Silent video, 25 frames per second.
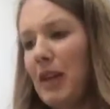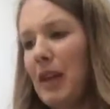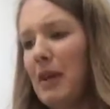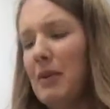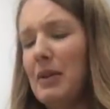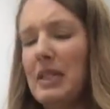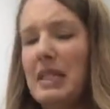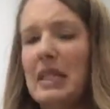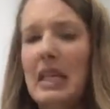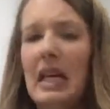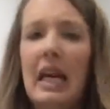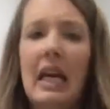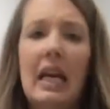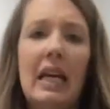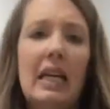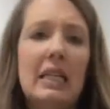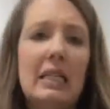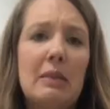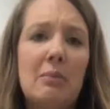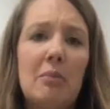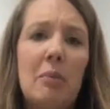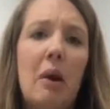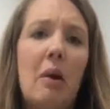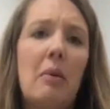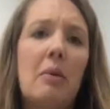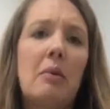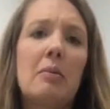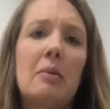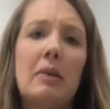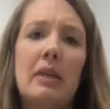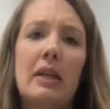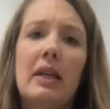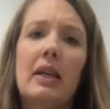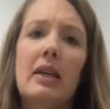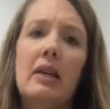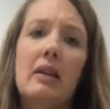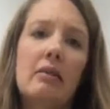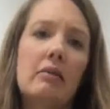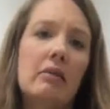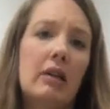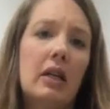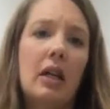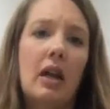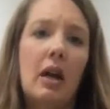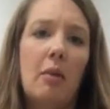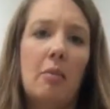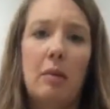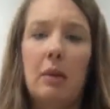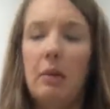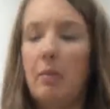I would say it's probably a
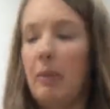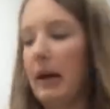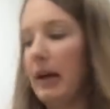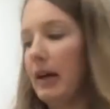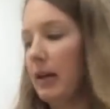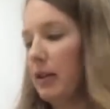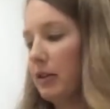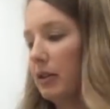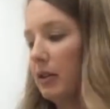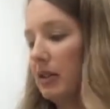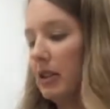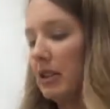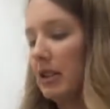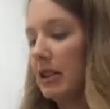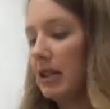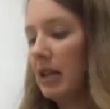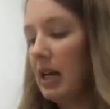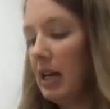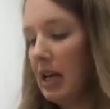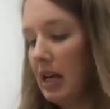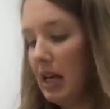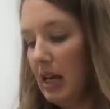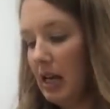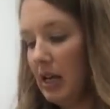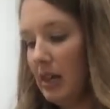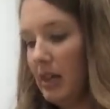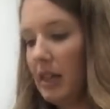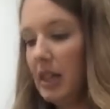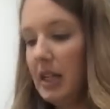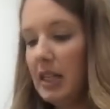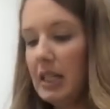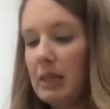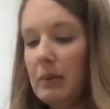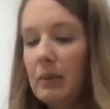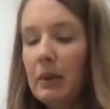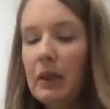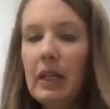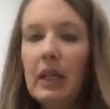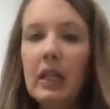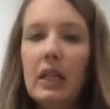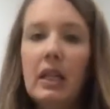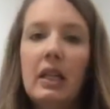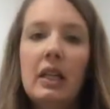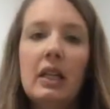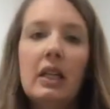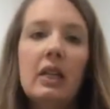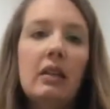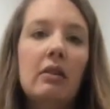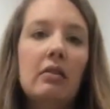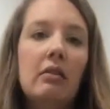couple of pounds. This
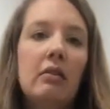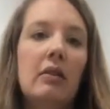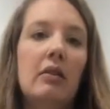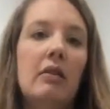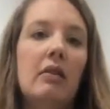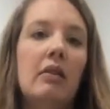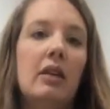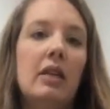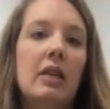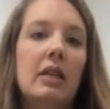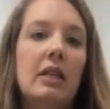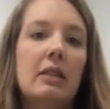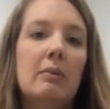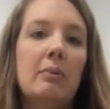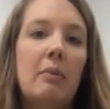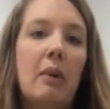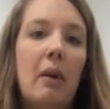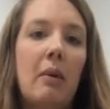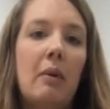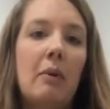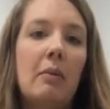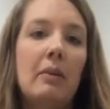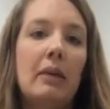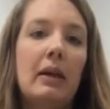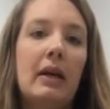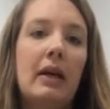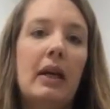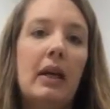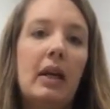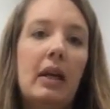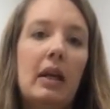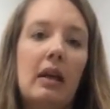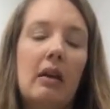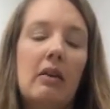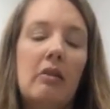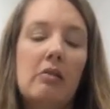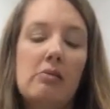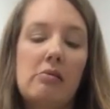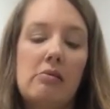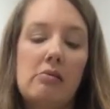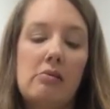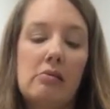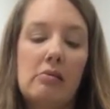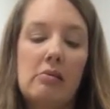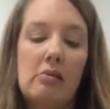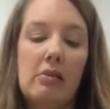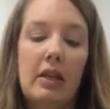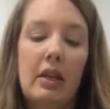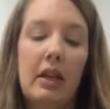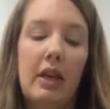one is probably,
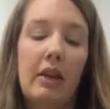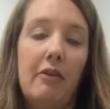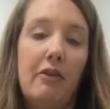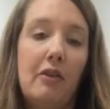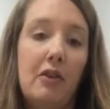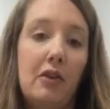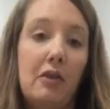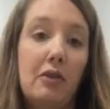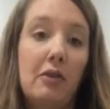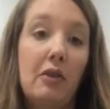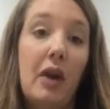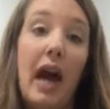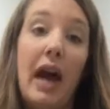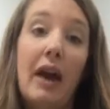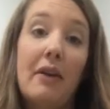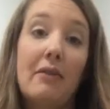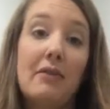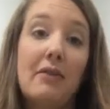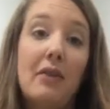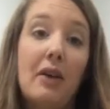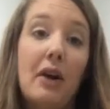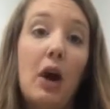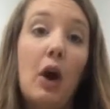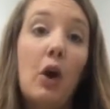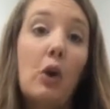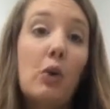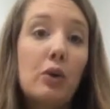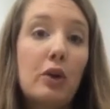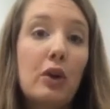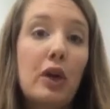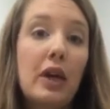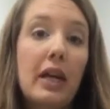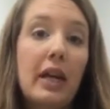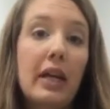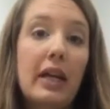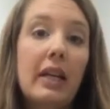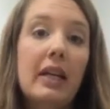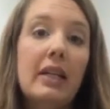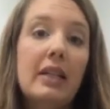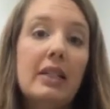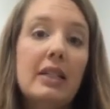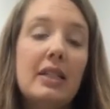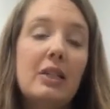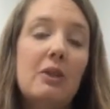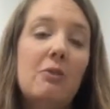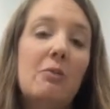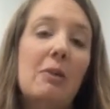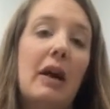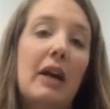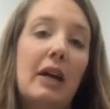if you have older
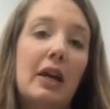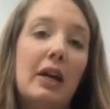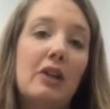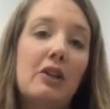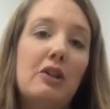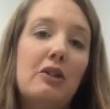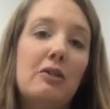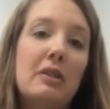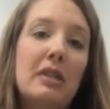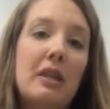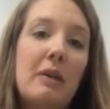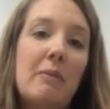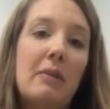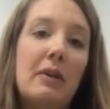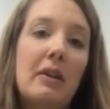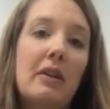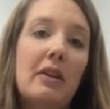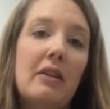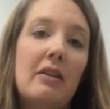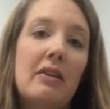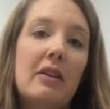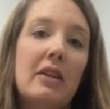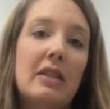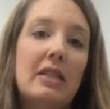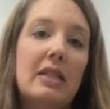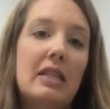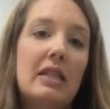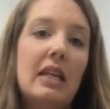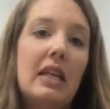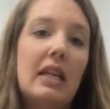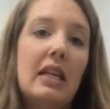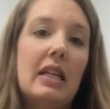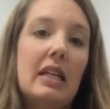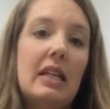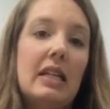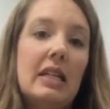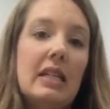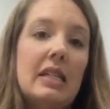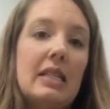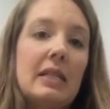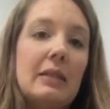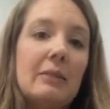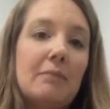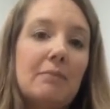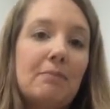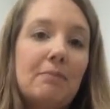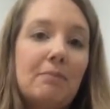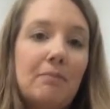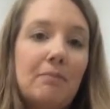kids, you might could use something this thickness